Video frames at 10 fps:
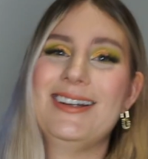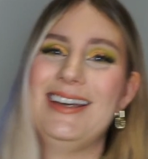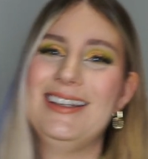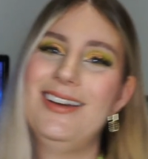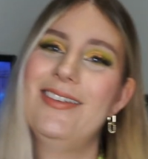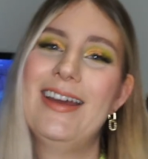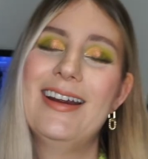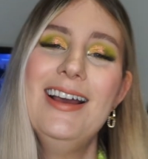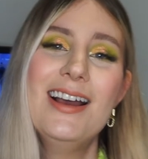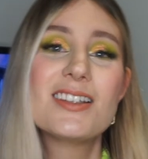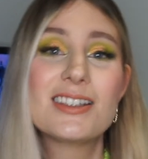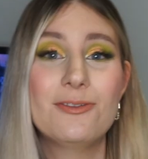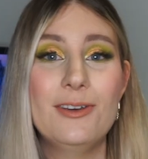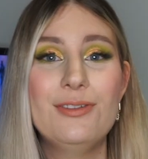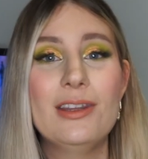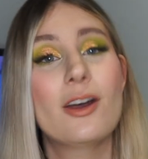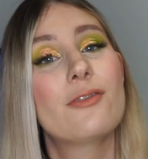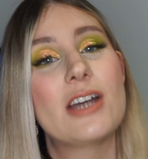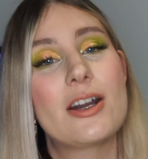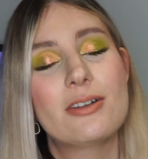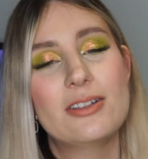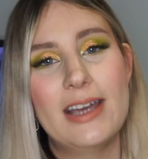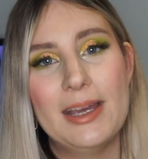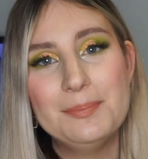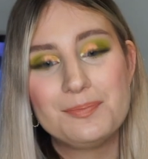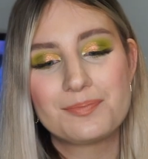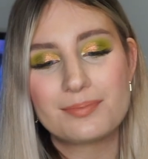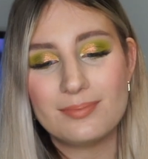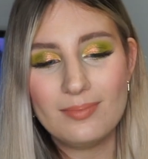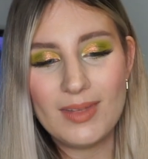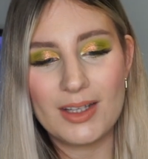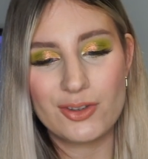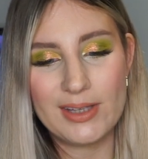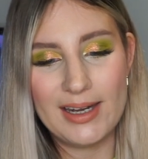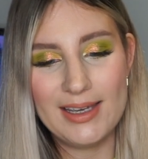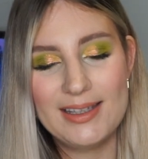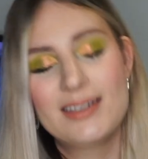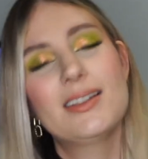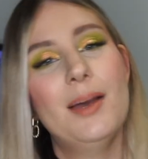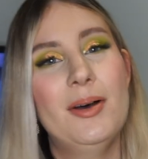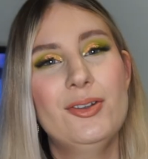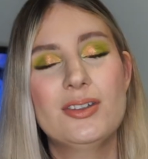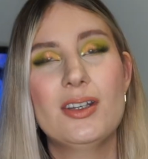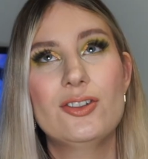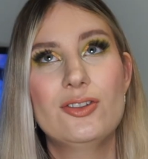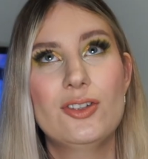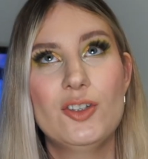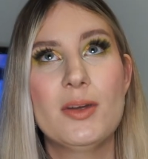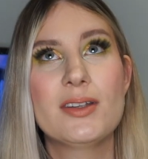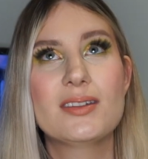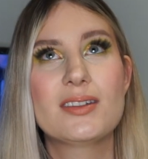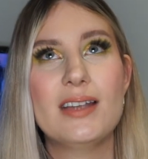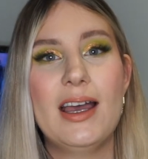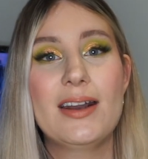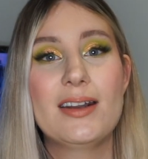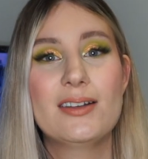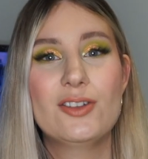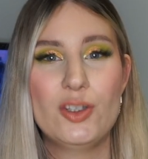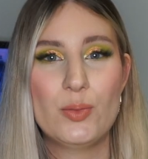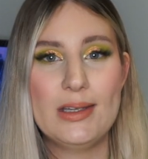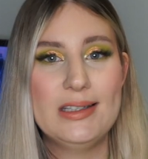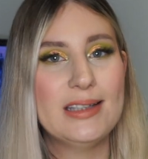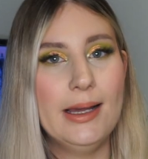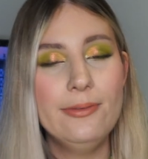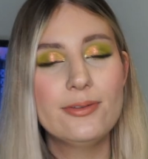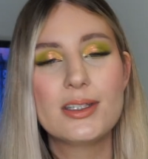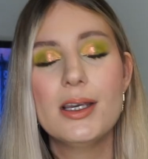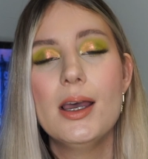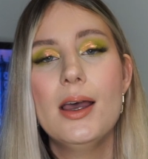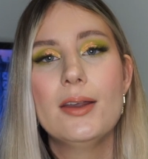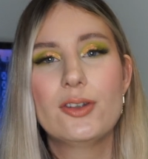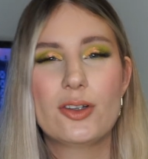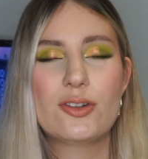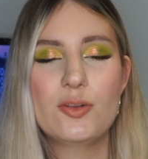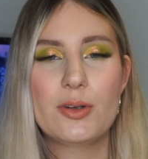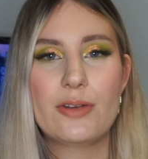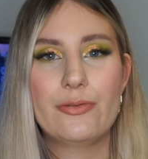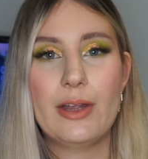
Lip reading: date on there. So it's the 15th of January today. So that is about 2 months and 2 weeks left, so 2.5.